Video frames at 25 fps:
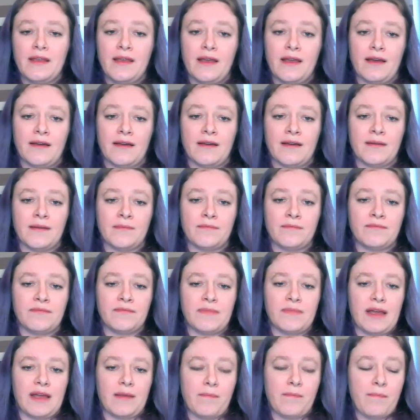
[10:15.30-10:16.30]

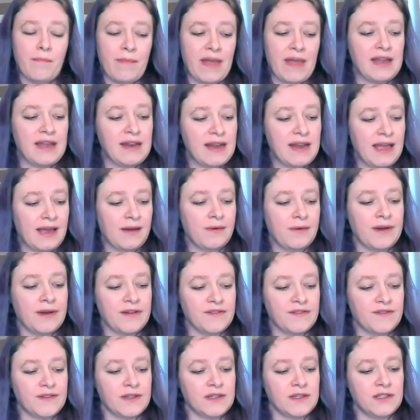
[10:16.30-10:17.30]
Men,
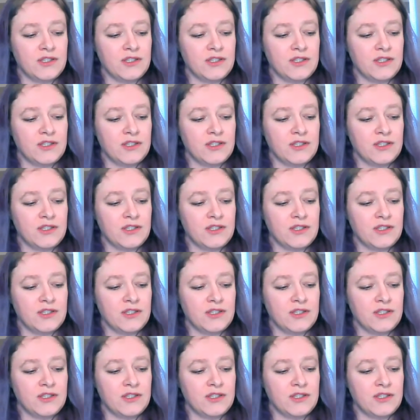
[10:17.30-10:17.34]
however,